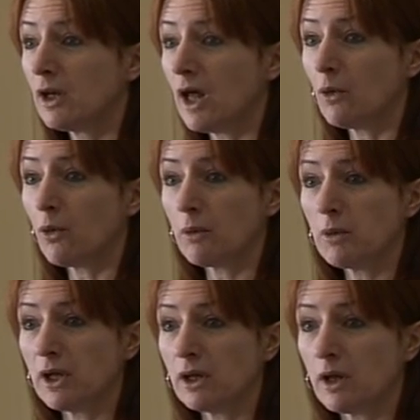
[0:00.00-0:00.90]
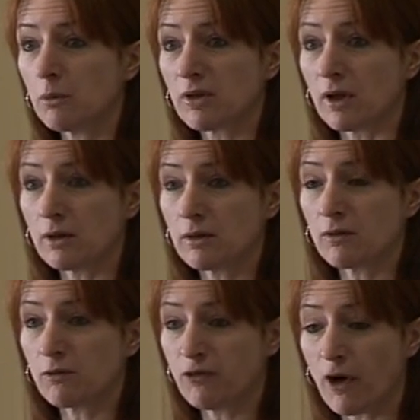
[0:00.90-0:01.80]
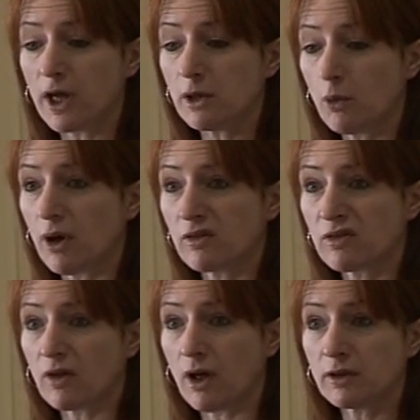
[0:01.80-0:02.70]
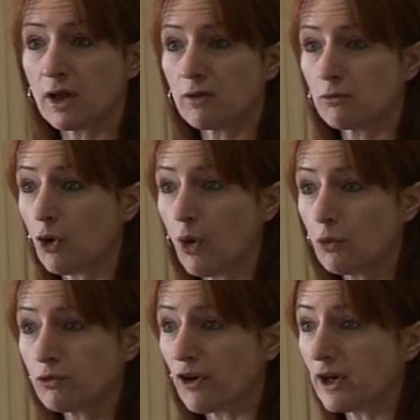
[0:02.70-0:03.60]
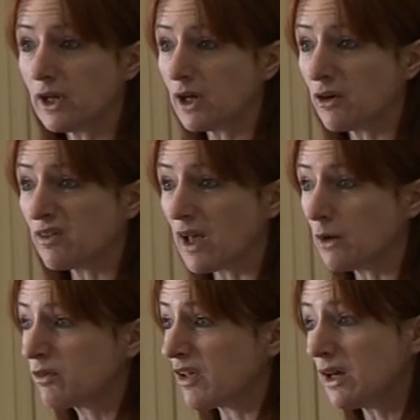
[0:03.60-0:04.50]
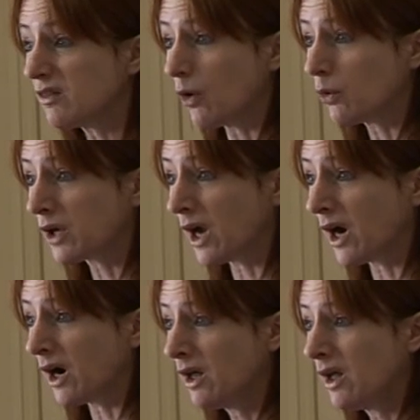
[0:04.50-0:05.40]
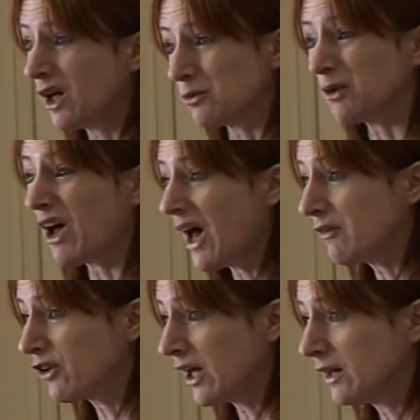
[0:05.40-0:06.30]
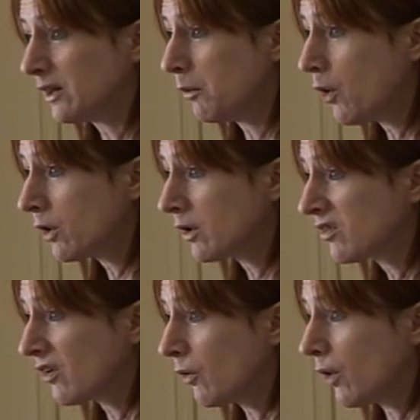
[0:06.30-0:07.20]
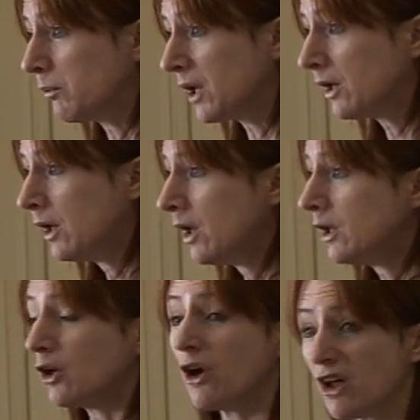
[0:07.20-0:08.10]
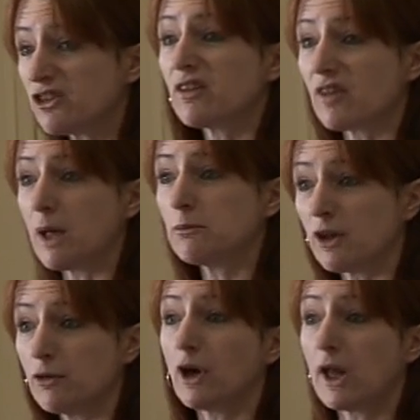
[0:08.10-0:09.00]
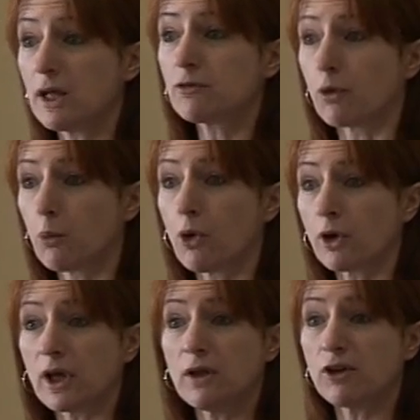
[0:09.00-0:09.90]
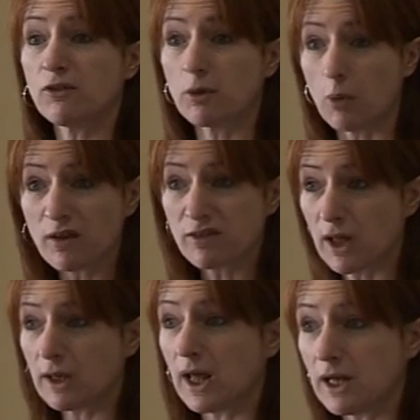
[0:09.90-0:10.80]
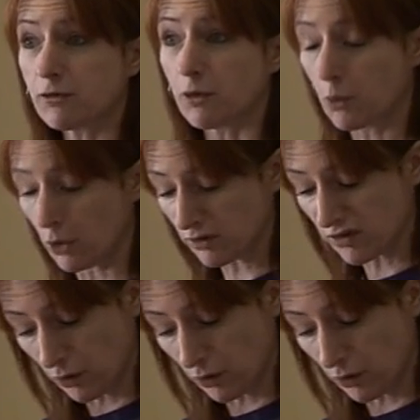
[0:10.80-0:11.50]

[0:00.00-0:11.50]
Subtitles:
Now, I mean, the fine was on the road very near his house, in his own car, at about 10:30 in the morning. So, I mean, you're not exempt if you're late for work, even if he was late for work.